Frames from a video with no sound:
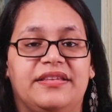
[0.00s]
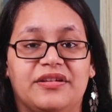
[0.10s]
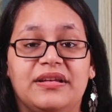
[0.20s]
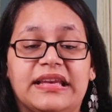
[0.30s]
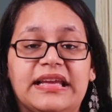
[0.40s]

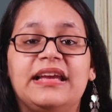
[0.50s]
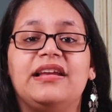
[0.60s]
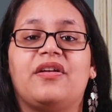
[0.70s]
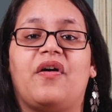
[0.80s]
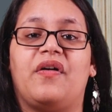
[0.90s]
to
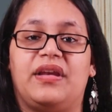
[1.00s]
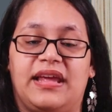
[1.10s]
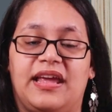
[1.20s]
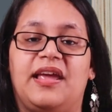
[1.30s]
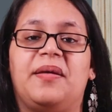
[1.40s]
lean on
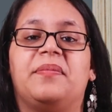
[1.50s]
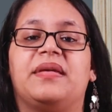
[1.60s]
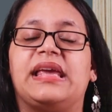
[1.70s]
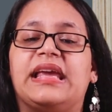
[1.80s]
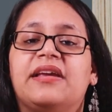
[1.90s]

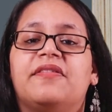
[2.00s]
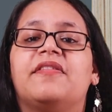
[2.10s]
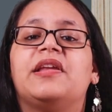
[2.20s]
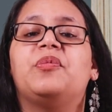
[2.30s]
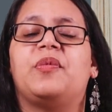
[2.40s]
Him
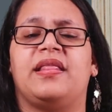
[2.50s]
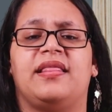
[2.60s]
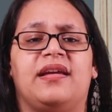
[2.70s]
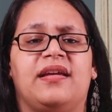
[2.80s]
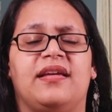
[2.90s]
even when
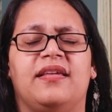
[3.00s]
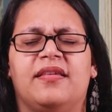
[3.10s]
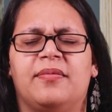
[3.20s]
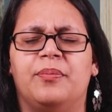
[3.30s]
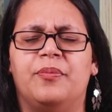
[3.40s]
there
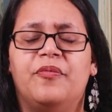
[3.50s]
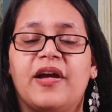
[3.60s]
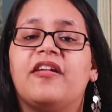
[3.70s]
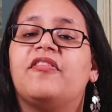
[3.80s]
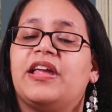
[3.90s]
is
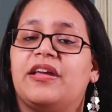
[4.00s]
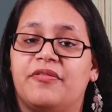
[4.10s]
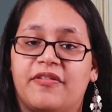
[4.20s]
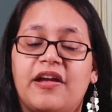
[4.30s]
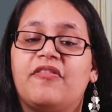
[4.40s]
very,
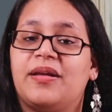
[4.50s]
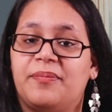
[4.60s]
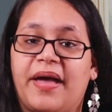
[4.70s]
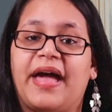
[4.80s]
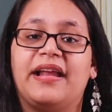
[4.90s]
very
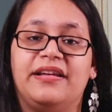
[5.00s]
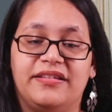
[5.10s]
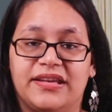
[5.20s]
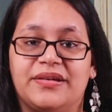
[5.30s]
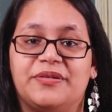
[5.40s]
bad
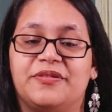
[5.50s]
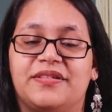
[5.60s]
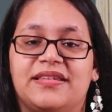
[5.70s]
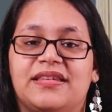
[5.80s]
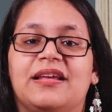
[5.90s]

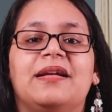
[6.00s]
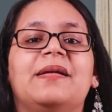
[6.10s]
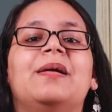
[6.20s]
news.